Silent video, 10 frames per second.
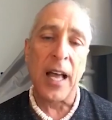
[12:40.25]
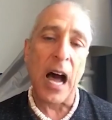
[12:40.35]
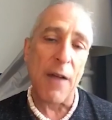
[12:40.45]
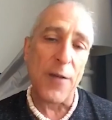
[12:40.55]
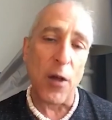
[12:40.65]

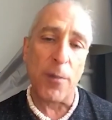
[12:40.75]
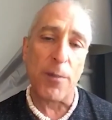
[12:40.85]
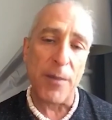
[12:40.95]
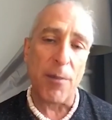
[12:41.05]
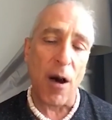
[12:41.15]
I felt the
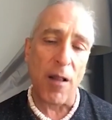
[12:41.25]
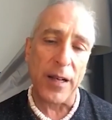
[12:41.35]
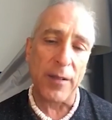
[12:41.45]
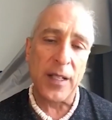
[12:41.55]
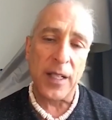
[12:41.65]
bee
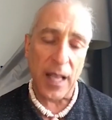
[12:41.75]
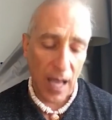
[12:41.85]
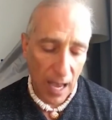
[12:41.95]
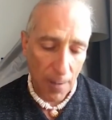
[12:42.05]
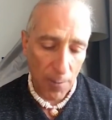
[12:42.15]
pollen
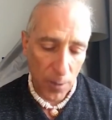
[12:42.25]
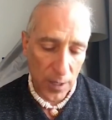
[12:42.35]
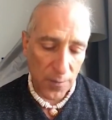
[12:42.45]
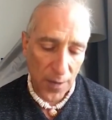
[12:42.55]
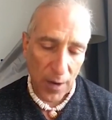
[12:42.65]

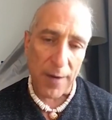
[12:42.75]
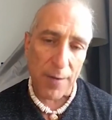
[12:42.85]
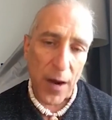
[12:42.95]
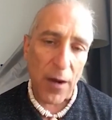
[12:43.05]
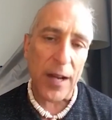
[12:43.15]
was very,
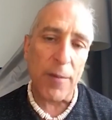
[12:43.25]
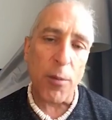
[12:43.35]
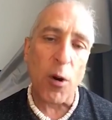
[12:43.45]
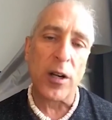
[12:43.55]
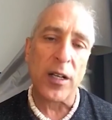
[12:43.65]
very
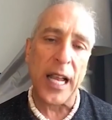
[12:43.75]
important.